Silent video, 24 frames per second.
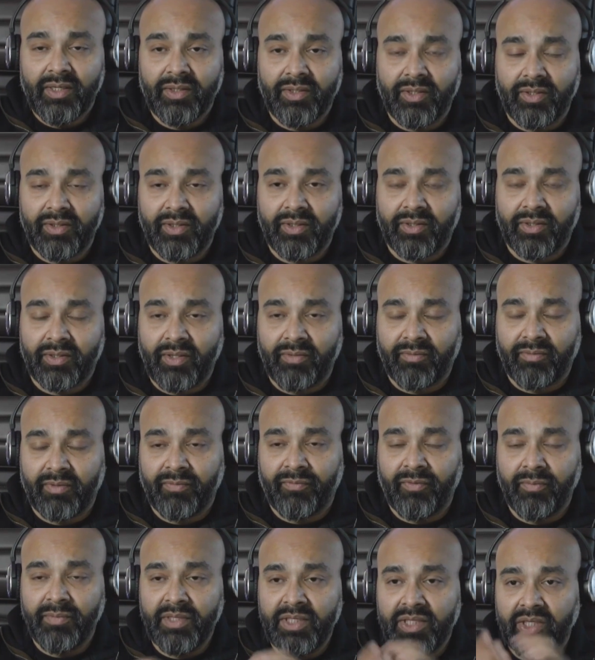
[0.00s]

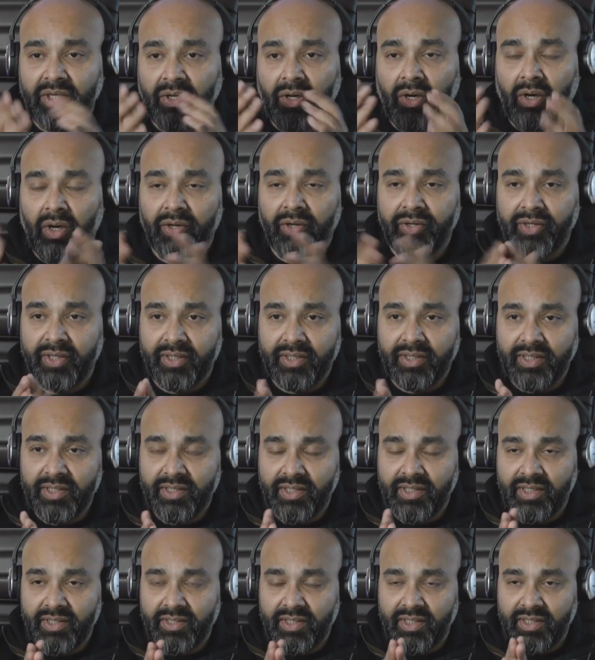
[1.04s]
For me, the Ohana
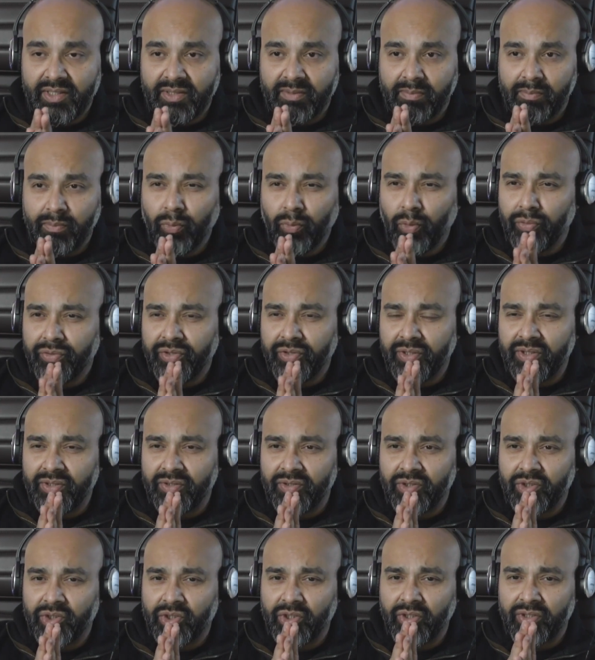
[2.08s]
is more
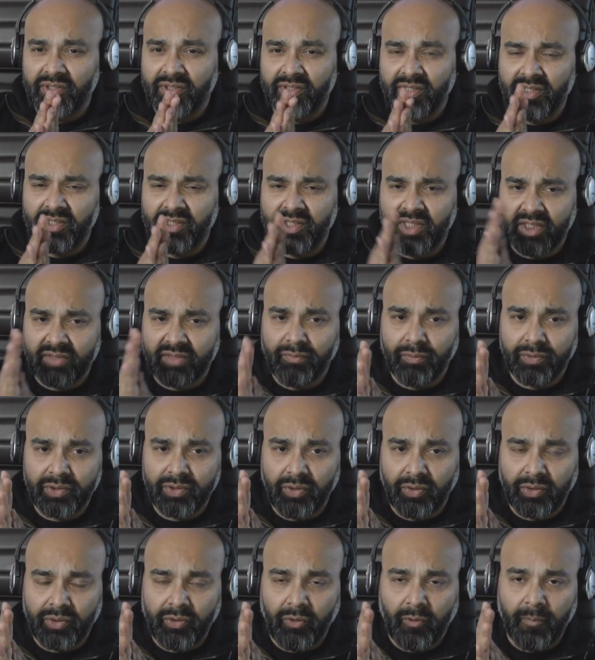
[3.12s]
than just
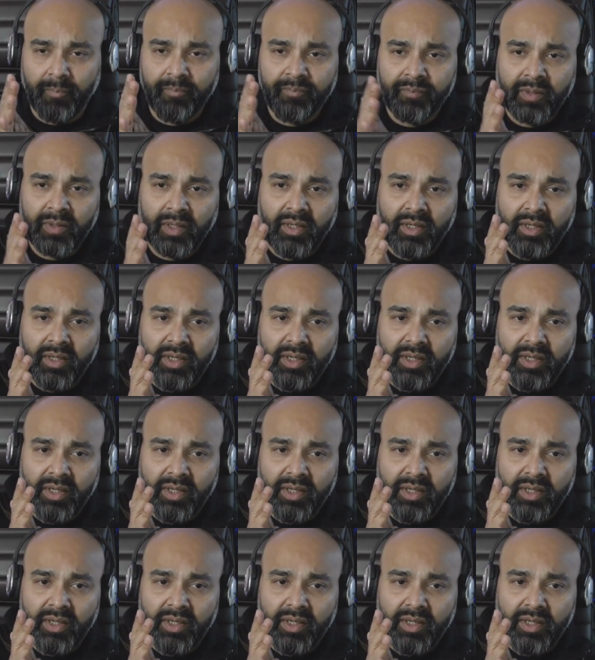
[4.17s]
Salesforce.com.